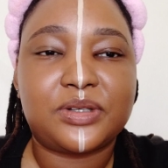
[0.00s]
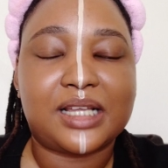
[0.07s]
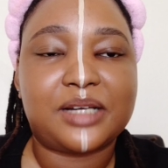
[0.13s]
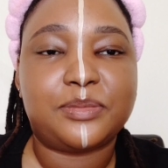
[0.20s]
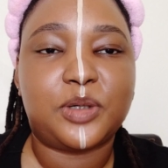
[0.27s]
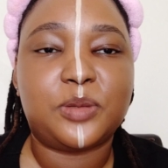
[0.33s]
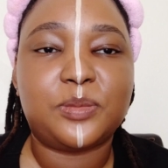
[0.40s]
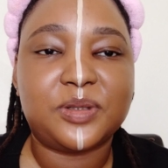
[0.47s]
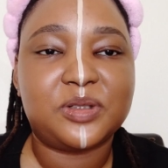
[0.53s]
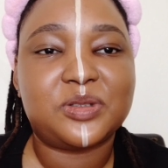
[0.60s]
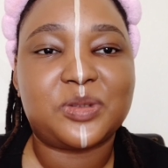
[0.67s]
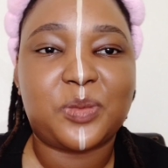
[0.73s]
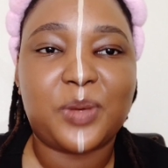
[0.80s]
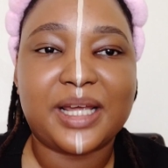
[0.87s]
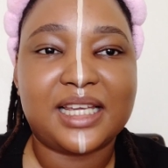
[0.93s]
That
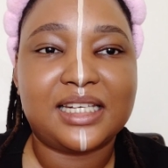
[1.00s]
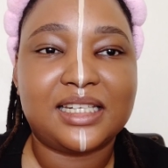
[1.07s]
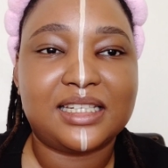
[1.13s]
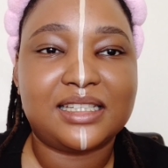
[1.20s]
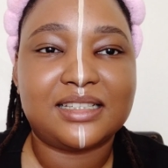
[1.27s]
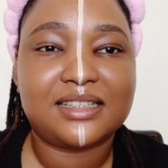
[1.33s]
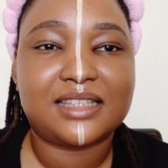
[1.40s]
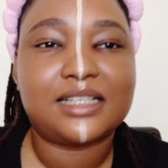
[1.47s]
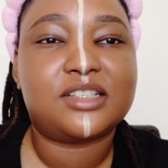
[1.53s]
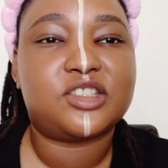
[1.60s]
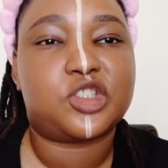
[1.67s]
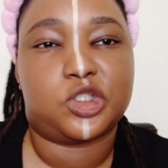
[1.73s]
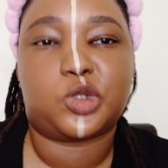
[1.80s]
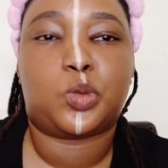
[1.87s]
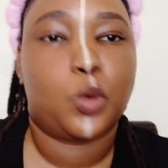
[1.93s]
moment when
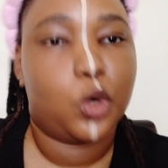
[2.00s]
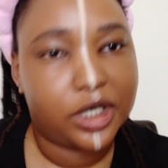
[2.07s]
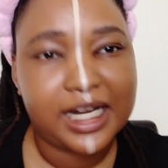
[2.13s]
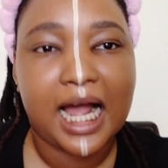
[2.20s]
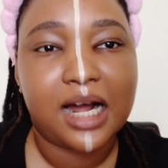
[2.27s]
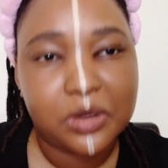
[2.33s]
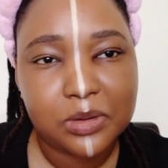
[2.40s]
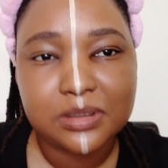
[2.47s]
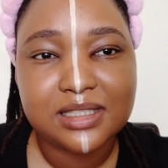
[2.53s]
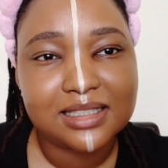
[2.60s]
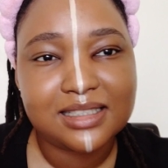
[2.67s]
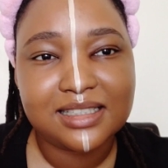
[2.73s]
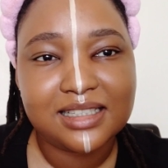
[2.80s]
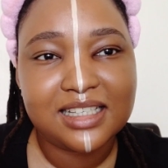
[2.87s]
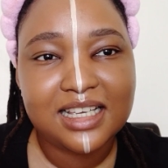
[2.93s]
things just work out
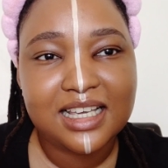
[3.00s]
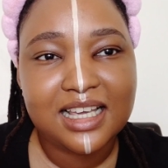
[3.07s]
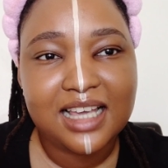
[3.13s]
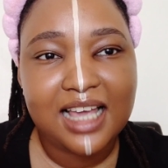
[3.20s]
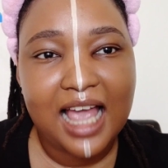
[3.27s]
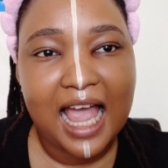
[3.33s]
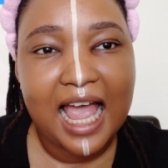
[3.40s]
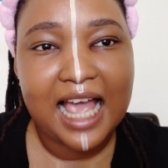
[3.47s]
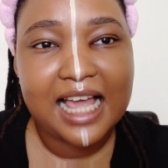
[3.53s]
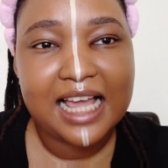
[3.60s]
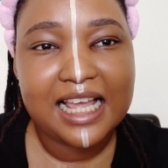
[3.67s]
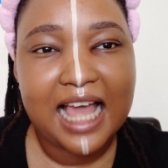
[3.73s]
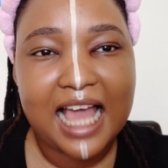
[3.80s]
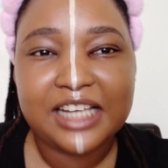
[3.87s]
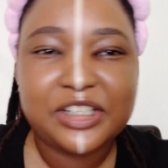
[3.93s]

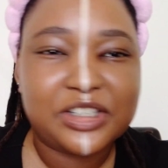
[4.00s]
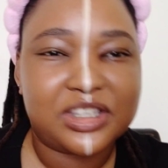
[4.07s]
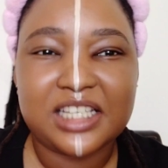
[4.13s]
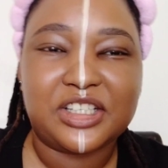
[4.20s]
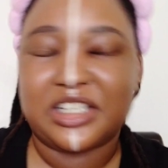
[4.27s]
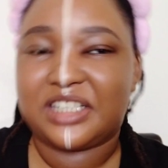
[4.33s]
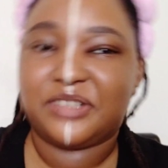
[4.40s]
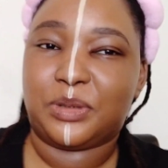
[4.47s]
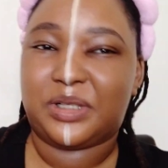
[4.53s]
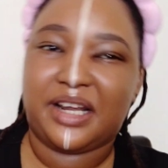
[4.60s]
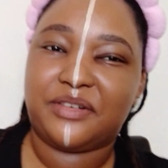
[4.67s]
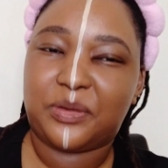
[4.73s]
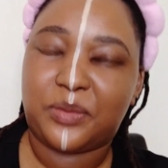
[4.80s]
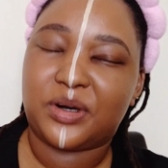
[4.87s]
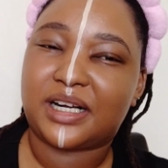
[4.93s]
and you think it will
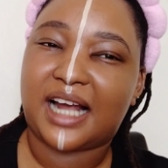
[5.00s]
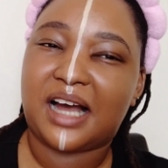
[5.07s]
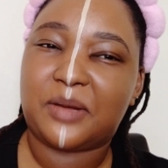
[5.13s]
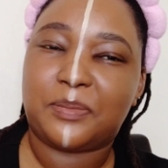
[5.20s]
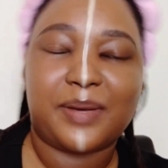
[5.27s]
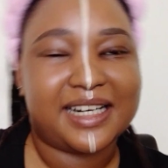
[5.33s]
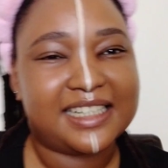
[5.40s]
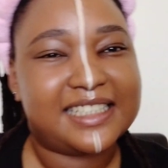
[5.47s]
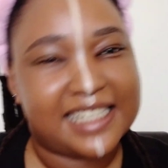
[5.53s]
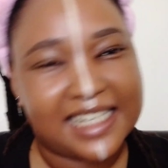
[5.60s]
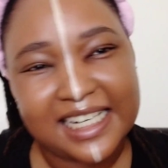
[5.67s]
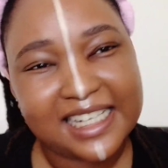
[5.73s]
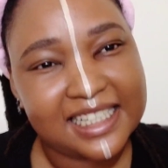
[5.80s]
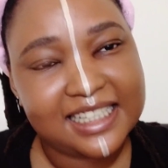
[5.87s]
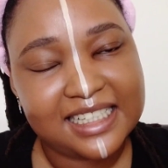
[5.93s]
never work out, but it
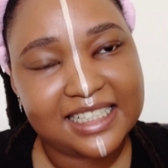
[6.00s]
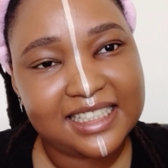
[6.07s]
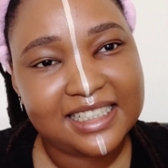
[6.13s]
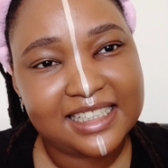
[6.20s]
did.